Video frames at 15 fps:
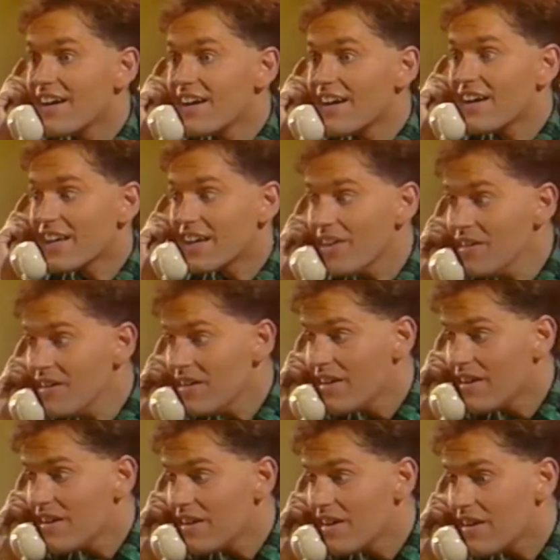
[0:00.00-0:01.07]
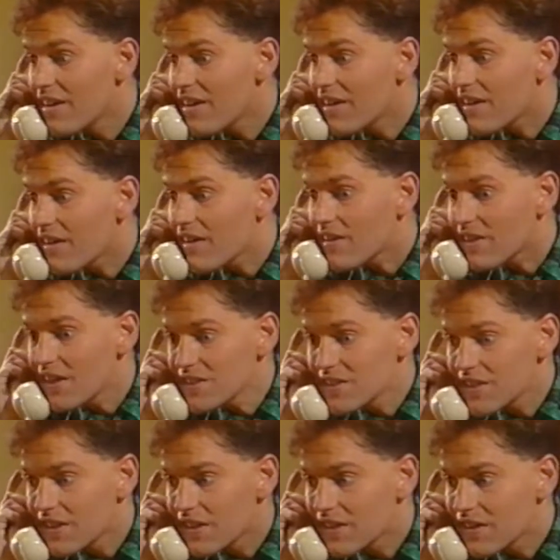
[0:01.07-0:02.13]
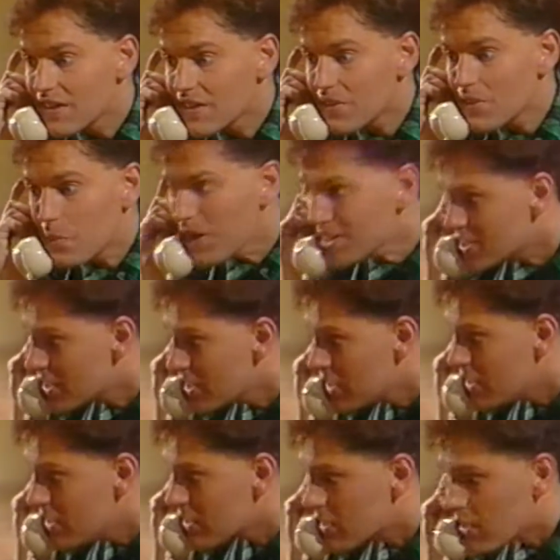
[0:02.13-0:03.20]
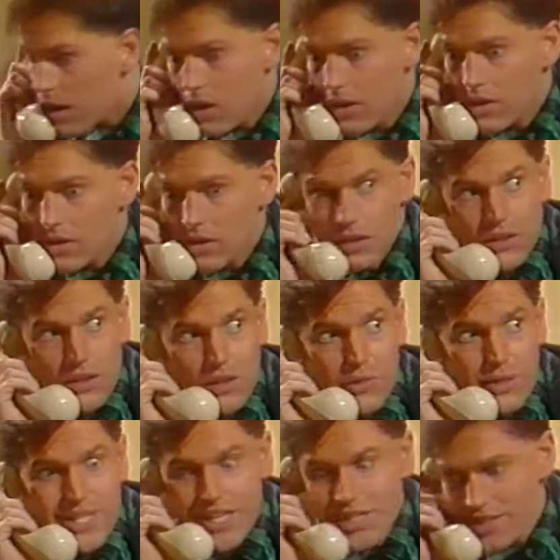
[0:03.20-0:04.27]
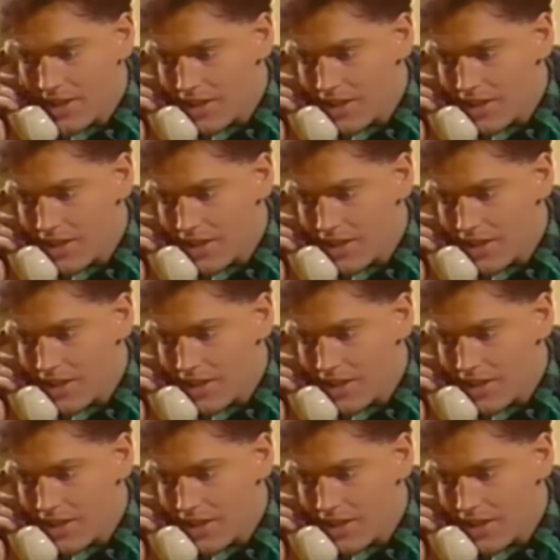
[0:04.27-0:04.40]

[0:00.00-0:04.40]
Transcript: Hello? Yes? What? Who is it?